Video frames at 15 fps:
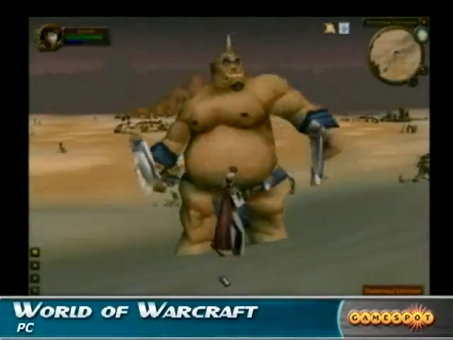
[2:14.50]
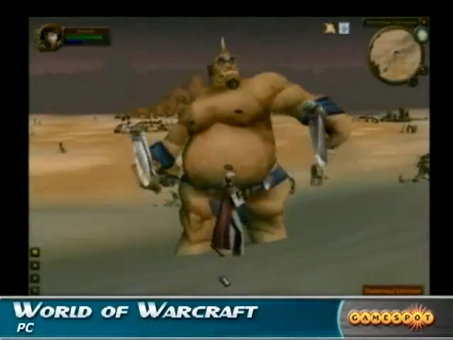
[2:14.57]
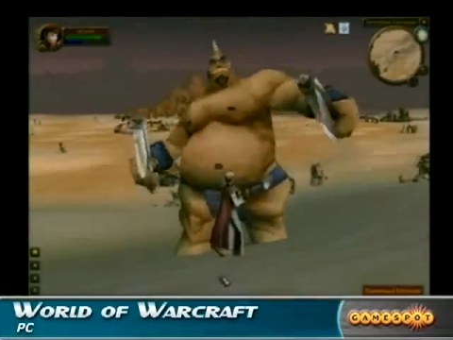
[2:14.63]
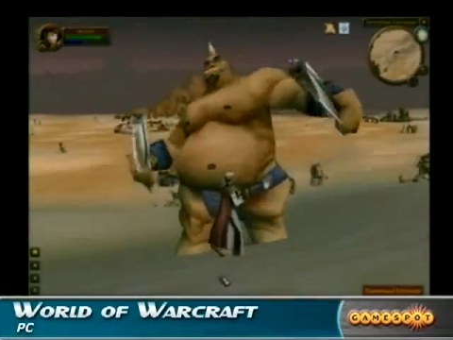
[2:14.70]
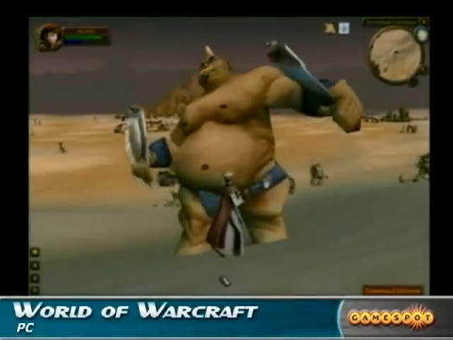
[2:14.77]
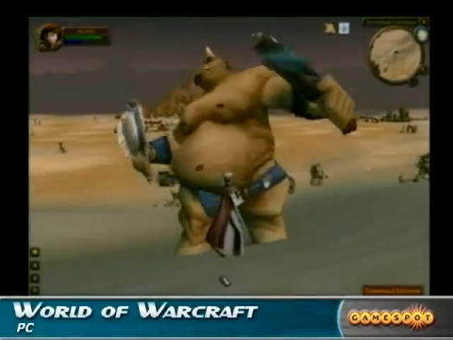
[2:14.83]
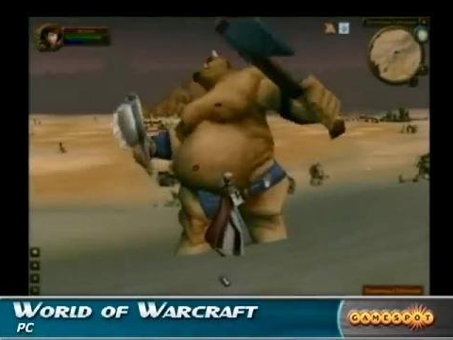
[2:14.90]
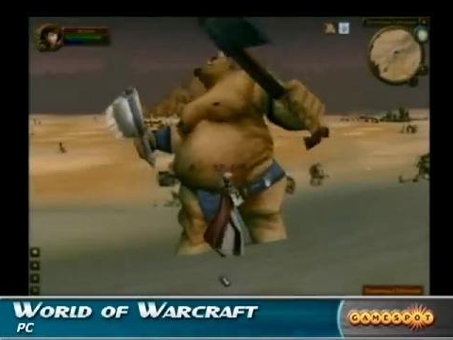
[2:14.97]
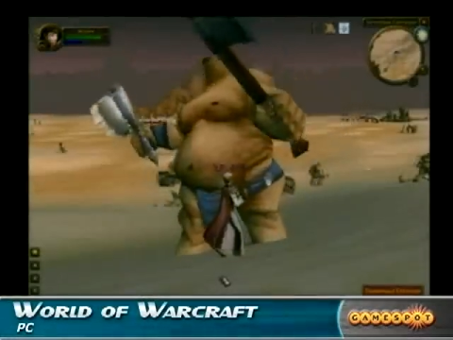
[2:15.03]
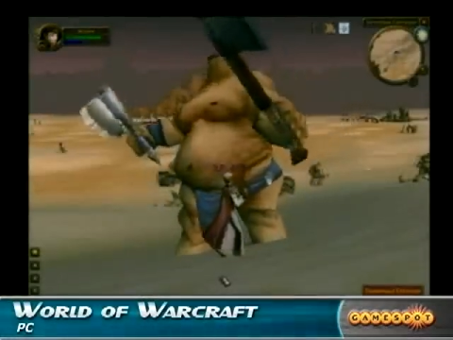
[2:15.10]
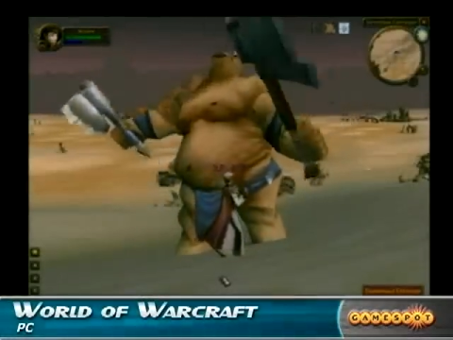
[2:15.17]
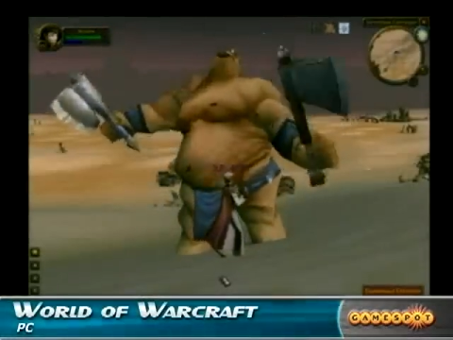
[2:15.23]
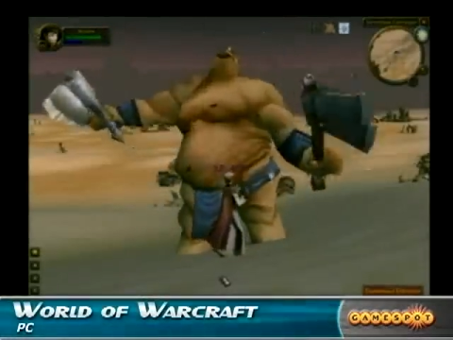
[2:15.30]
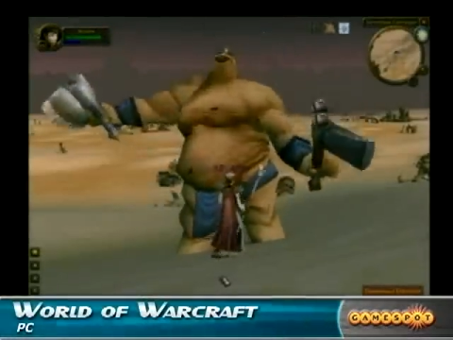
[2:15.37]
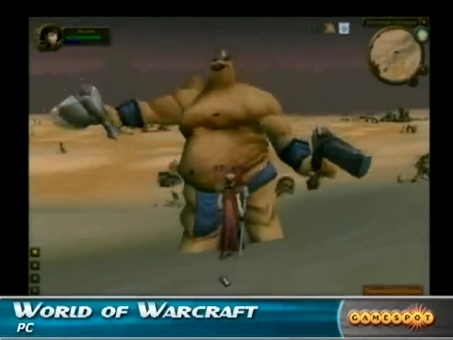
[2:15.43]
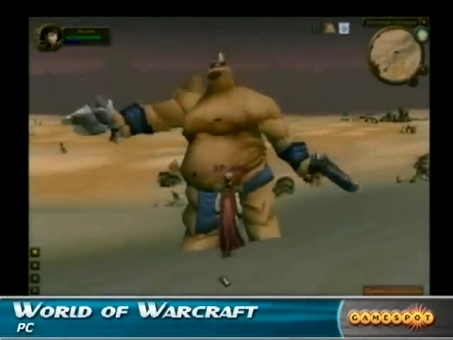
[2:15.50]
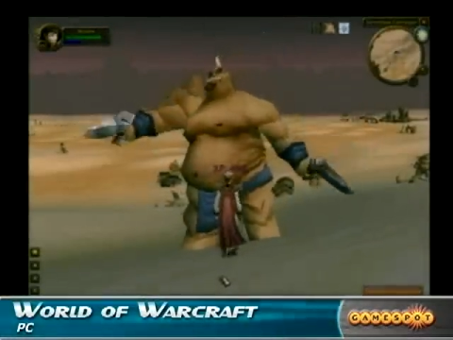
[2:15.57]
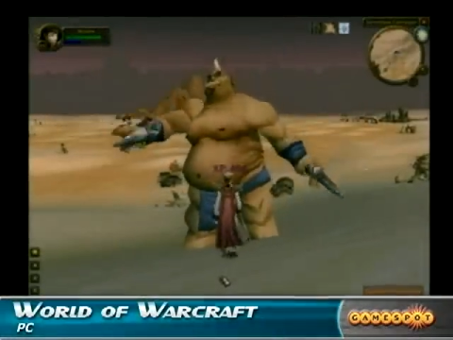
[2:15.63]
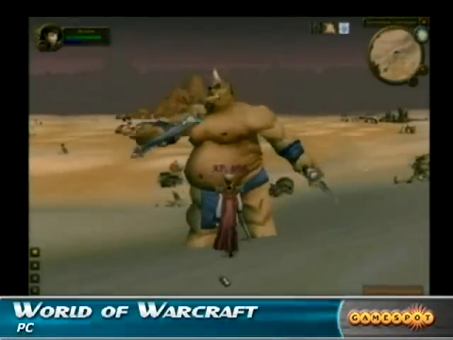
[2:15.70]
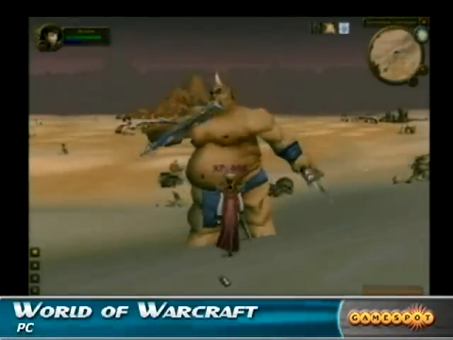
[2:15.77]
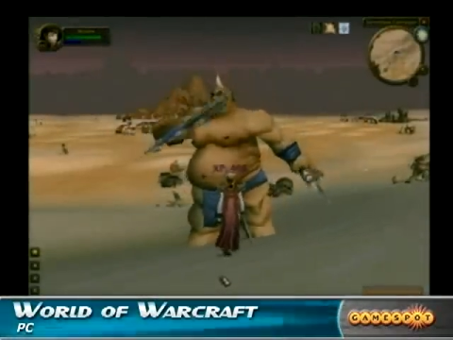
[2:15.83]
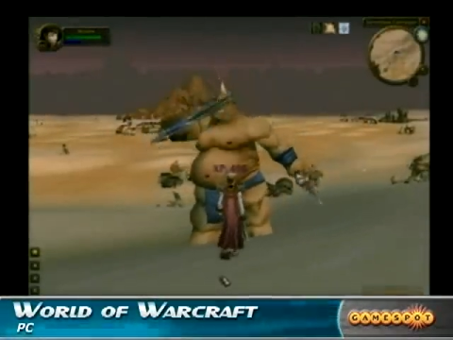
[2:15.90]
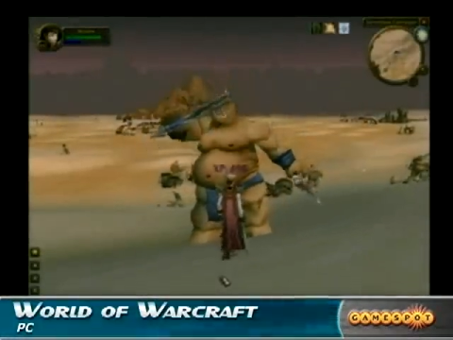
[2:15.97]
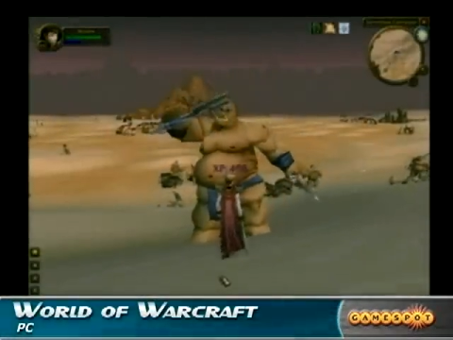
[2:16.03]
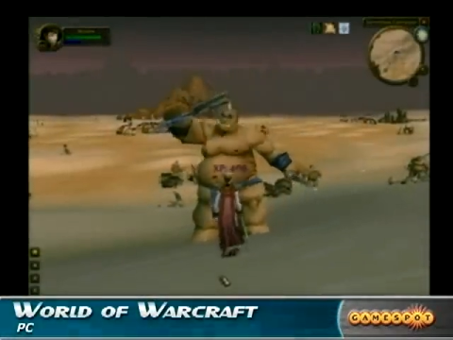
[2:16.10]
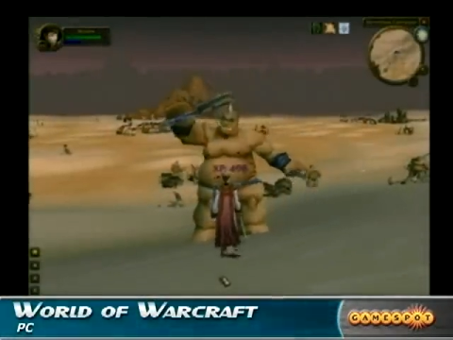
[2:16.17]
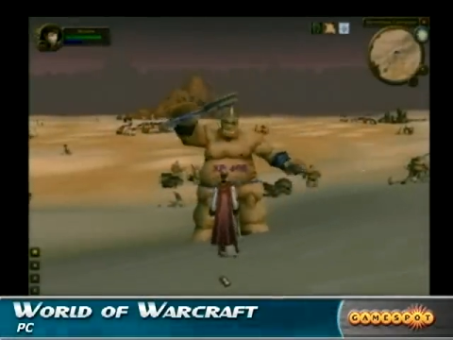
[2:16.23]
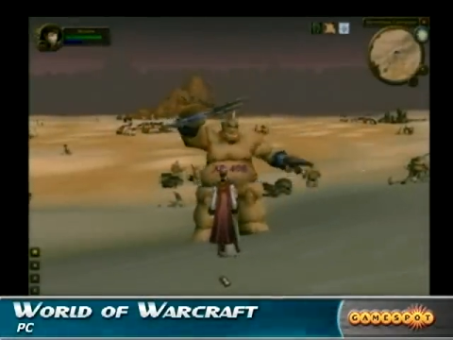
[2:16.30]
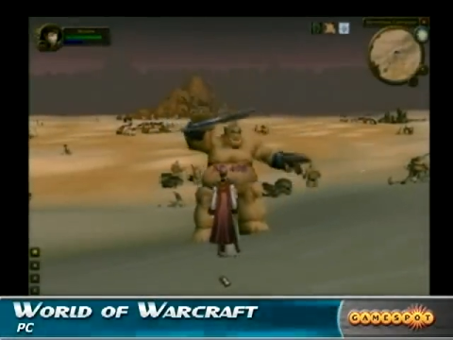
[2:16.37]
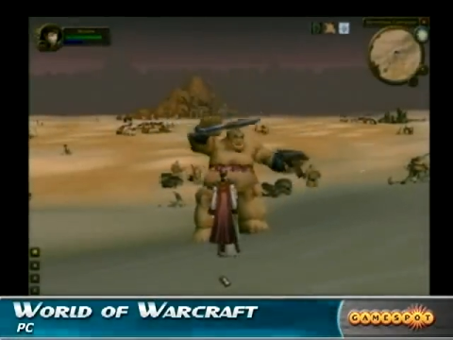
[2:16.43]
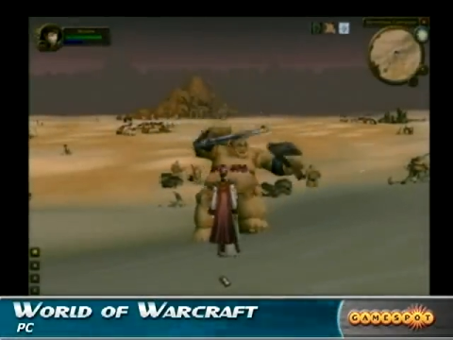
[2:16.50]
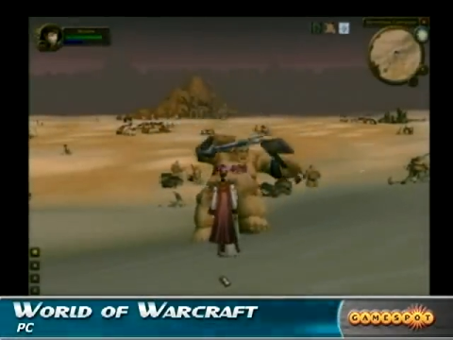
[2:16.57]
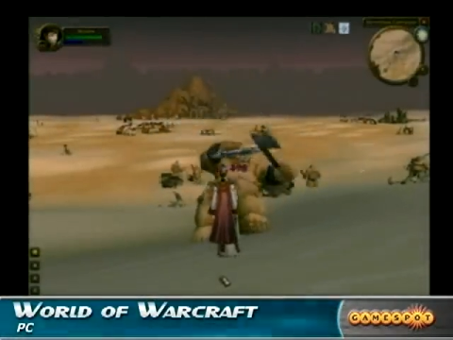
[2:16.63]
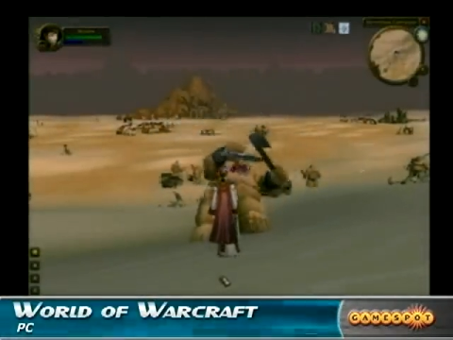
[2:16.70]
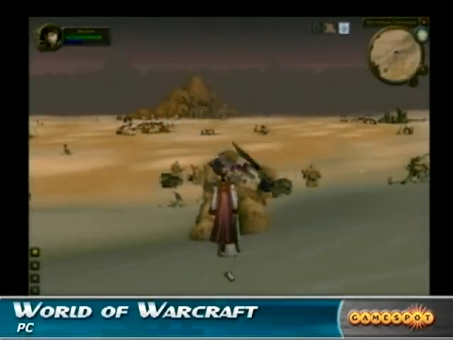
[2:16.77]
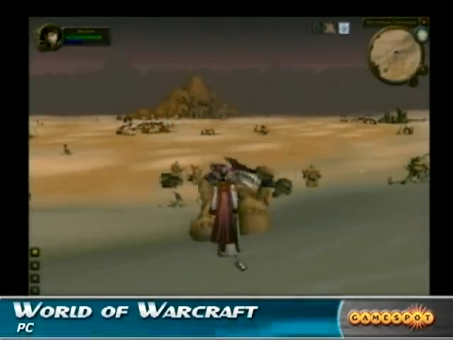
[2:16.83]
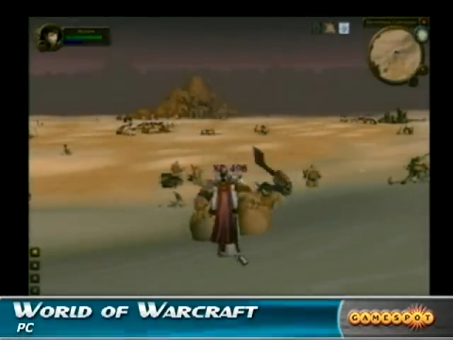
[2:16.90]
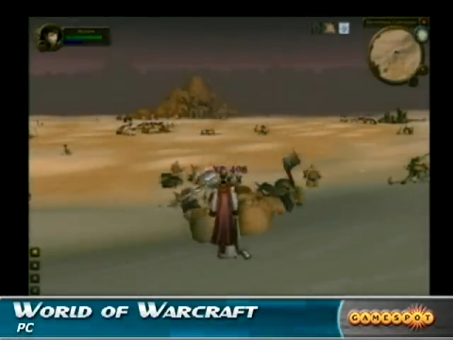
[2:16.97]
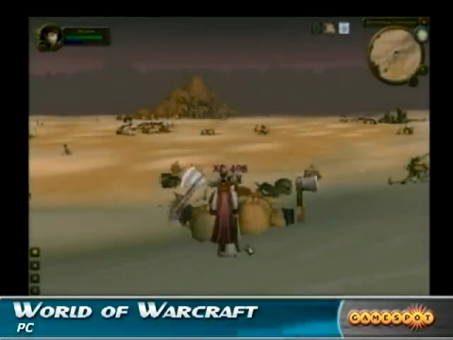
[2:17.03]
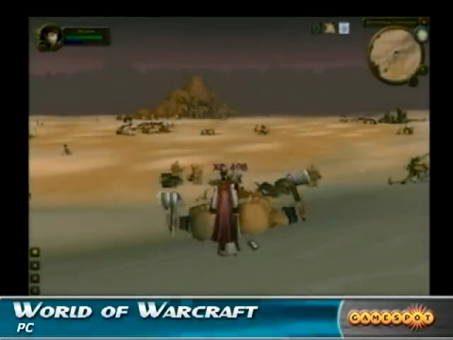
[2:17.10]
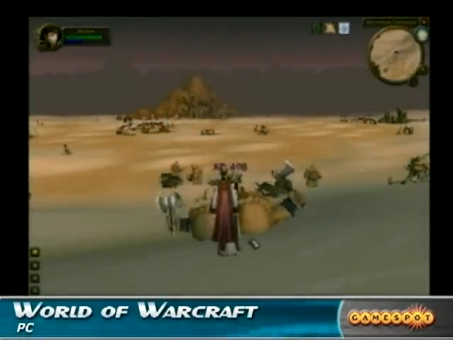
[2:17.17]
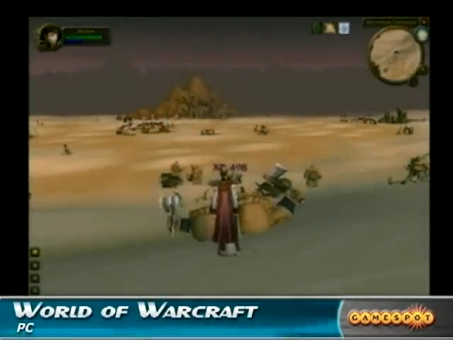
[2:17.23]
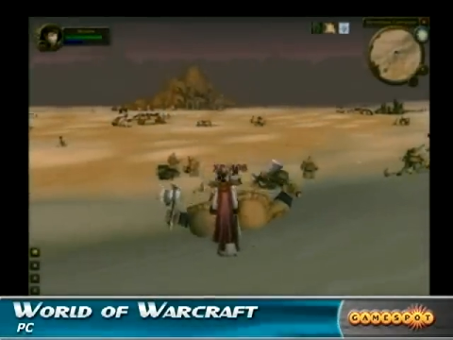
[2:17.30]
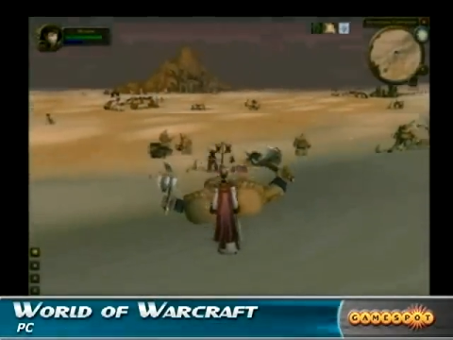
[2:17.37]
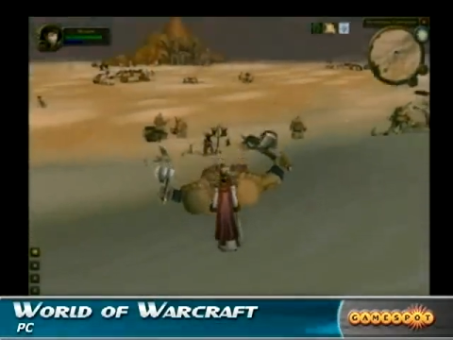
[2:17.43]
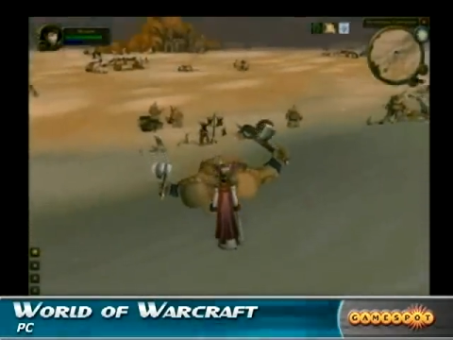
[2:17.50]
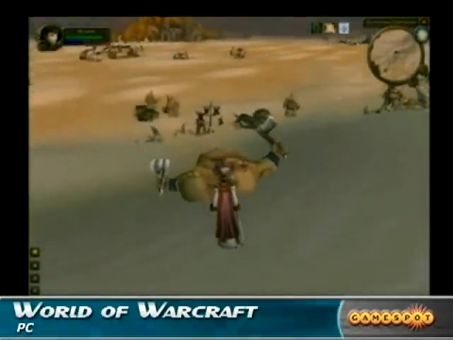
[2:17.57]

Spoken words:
[unreadable: no face in view]